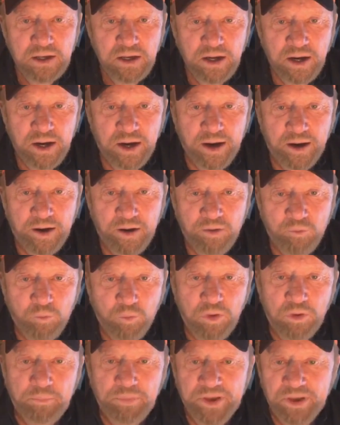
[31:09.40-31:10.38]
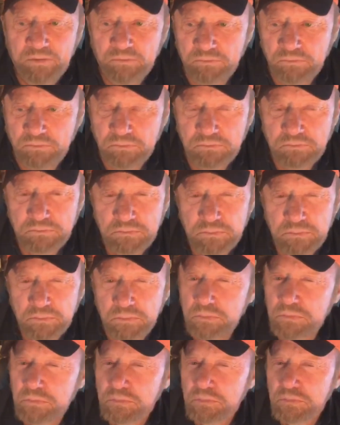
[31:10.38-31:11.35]
Will
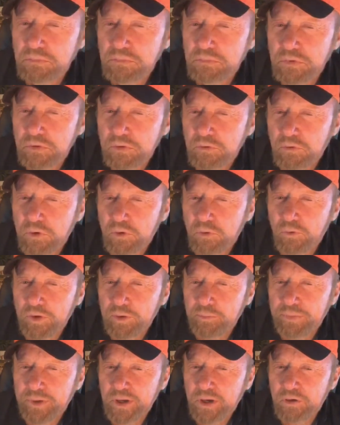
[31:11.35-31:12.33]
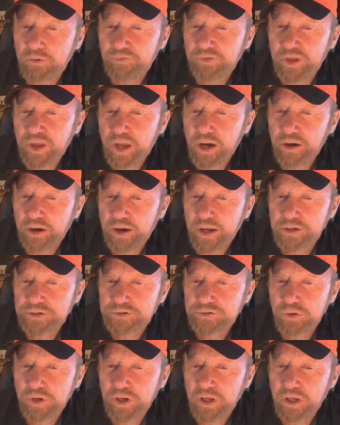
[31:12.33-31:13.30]
we be on the air
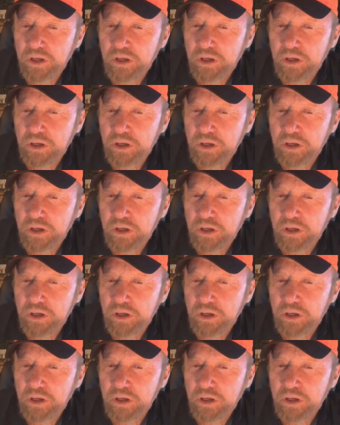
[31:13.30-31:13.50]
next week?